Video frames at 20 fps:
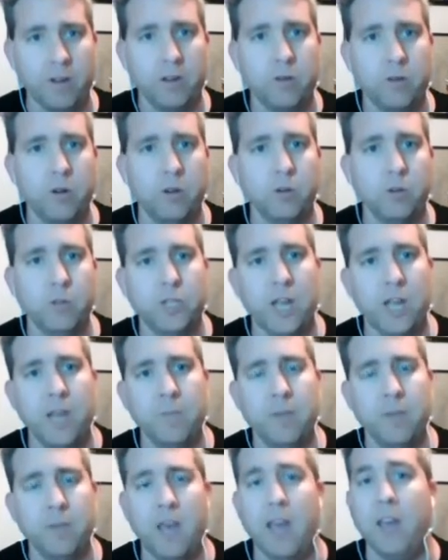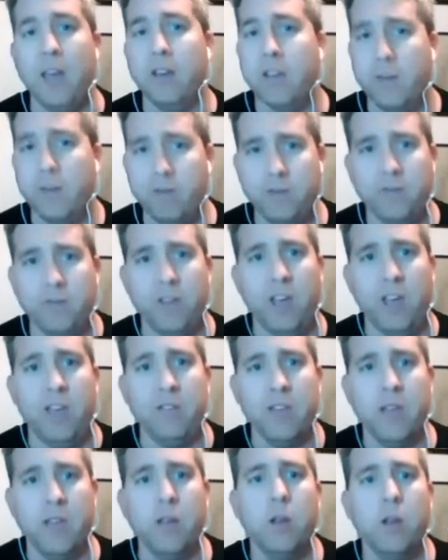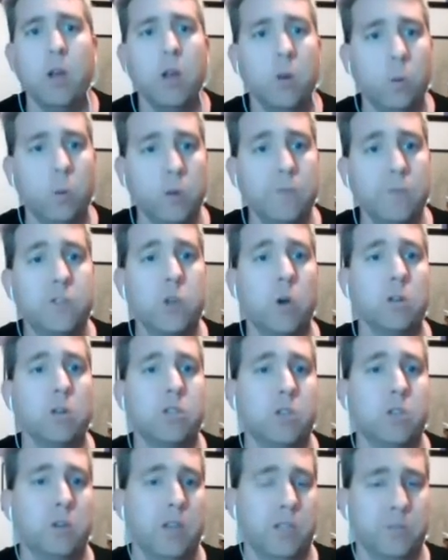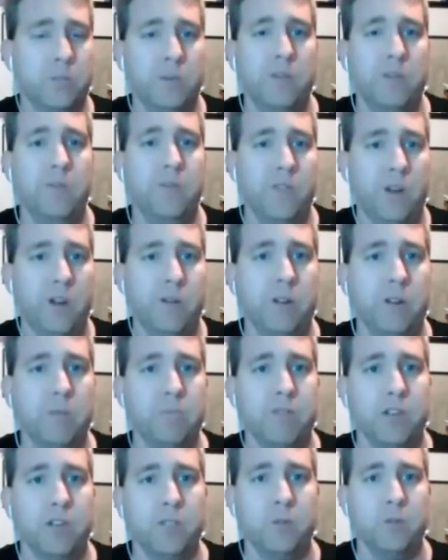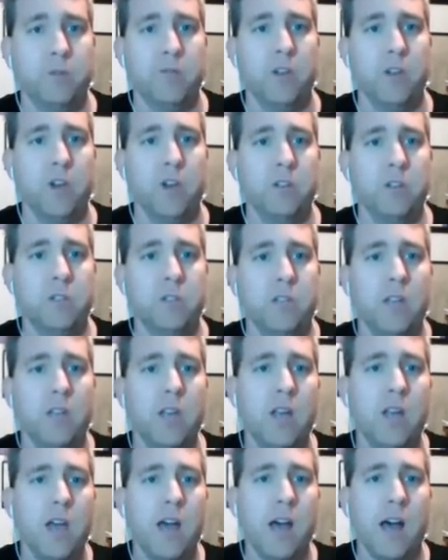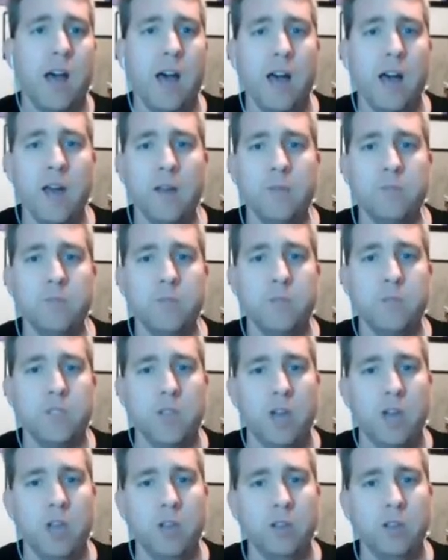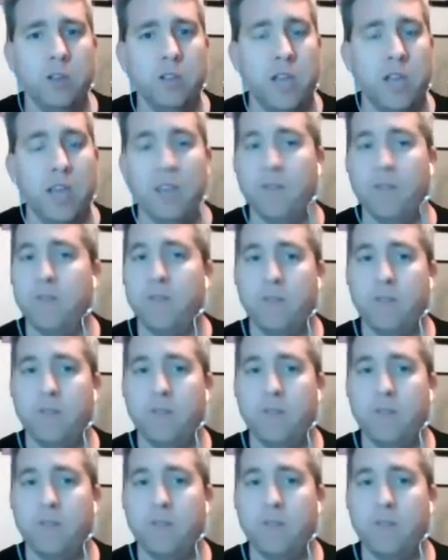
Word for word: at Chronicle Chamber and every fan that we've talked to has been very impressed with those. Um, so we yeah, still have